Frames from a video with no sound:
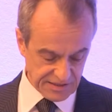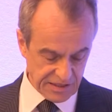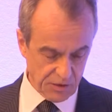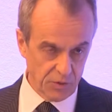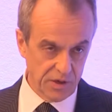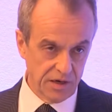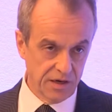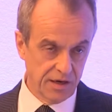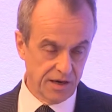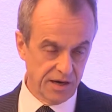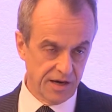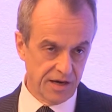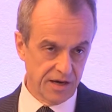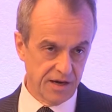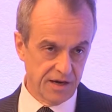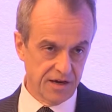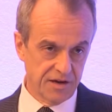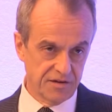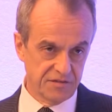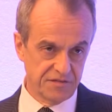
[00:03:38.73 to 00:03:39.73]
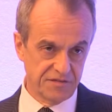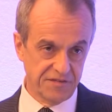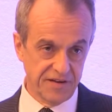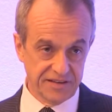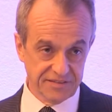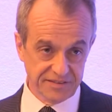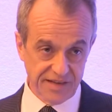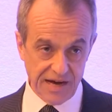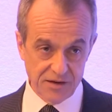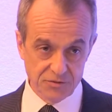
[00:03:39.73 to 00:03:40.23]
they will
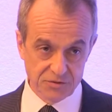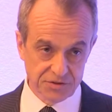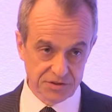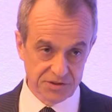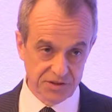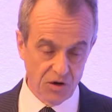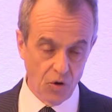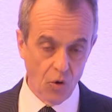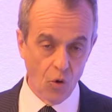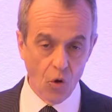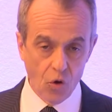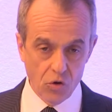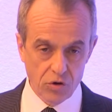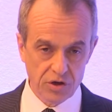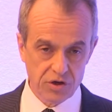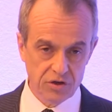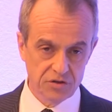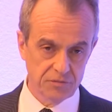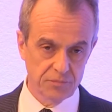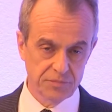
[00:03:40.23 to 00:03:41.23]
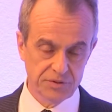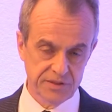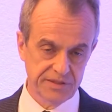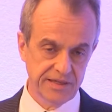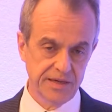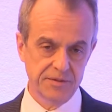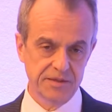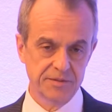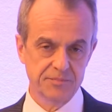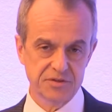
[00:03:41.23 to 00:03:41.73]
phase out all
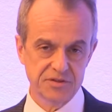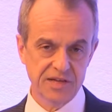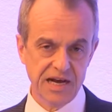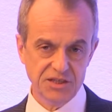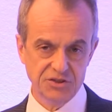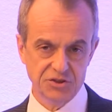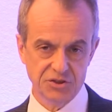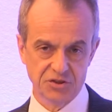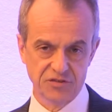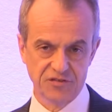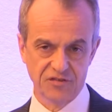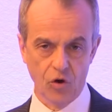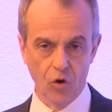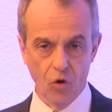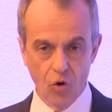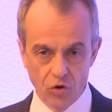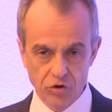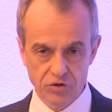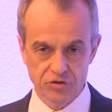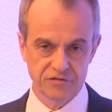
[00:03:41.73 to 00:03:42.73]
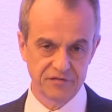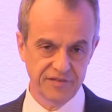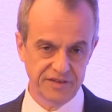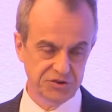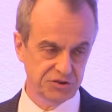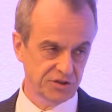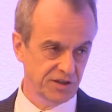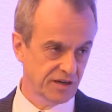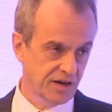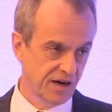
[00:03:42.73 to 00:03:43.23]
the production of all
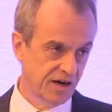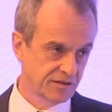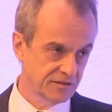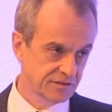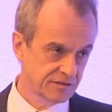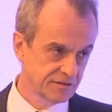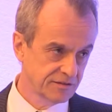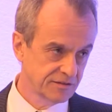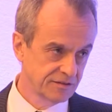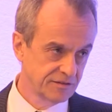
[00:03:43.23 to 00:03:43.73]
conventional cars.